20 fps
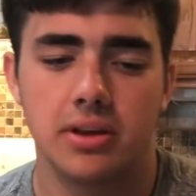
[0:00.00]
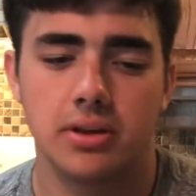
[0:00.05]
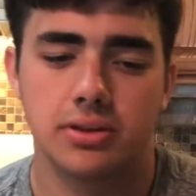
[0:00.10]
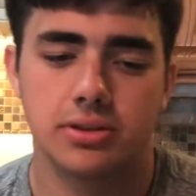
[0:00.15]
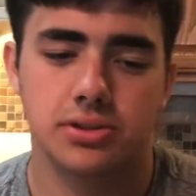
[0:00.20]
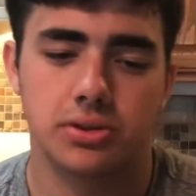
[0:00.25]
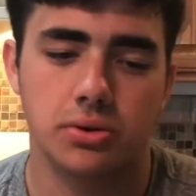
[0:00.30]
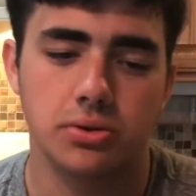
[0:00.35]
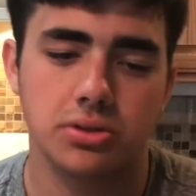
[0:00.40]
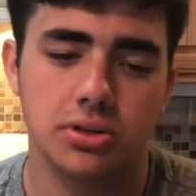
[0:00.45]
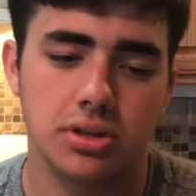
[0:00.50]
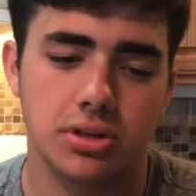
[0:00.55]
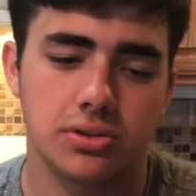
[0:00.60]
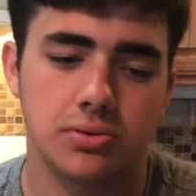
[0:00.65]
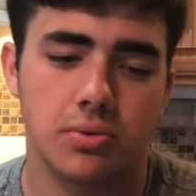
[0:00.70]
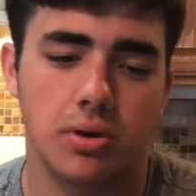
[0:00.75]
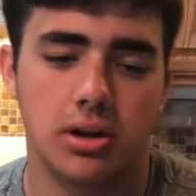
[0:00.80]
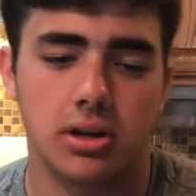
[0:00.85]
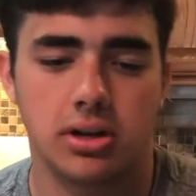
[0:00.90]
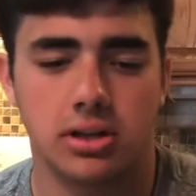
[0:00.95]
Socialists
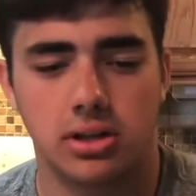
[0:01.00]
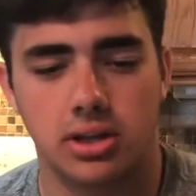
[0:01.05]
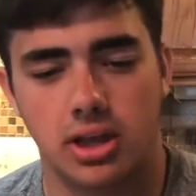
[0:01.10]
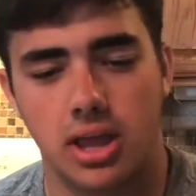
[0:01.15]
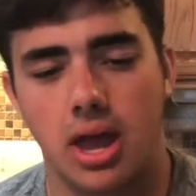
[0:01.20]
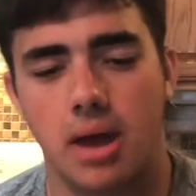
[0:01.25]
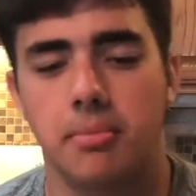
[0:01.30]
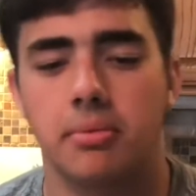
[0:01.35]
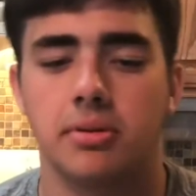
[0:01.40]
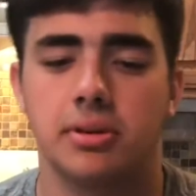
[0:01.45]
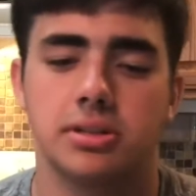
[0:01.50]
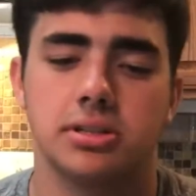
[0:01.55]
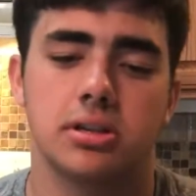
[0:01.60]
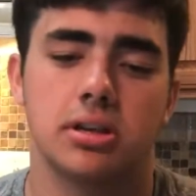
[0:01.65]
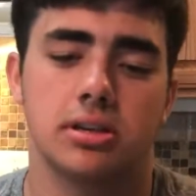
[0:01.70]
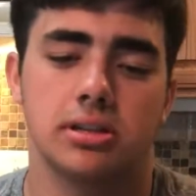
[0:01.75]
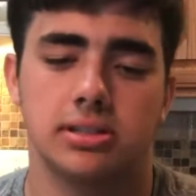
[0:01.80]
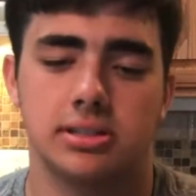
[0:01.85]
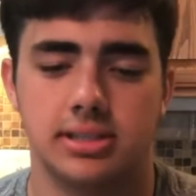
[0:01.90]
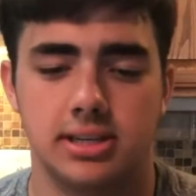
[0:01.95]
wanted the capitalist
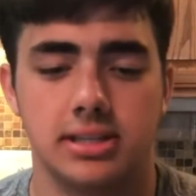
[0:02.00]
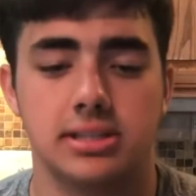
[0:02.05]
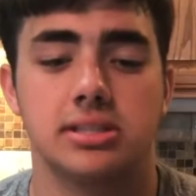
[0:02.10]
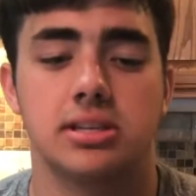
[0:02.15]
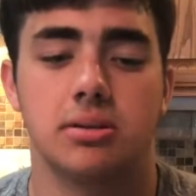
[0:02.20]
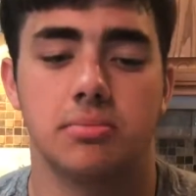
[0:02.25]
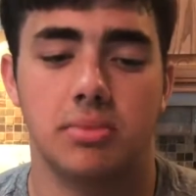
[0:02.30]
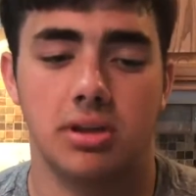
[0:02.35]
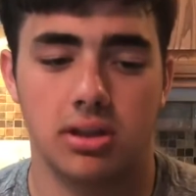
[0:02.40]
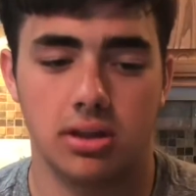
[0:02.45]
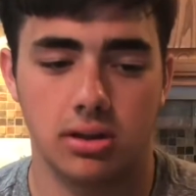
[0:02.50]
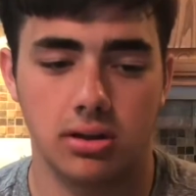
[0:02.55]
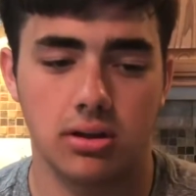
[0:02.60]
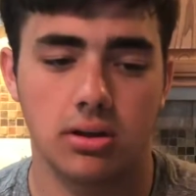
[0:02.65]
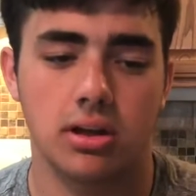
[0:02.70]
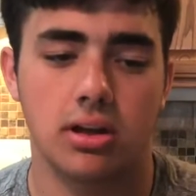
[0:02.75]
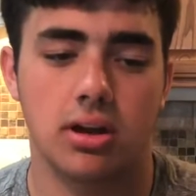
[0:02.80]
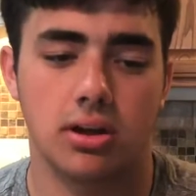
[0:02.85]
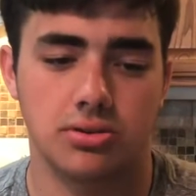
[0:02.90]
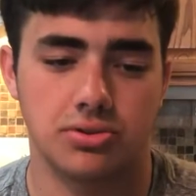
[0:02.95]
system in the
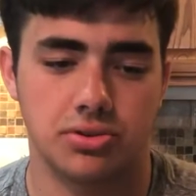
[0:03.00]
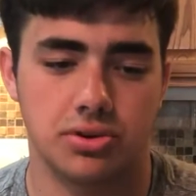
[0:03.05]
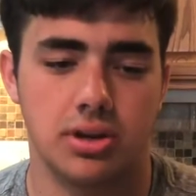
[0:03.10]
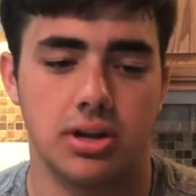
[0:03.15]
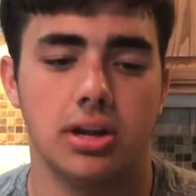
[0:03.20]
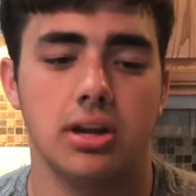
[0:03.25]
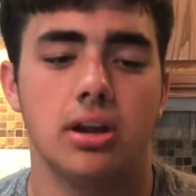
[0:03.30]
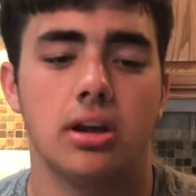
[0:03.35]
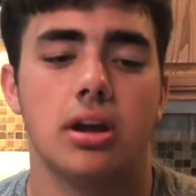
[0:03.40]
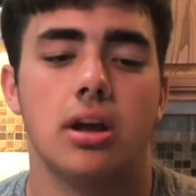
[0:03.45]
country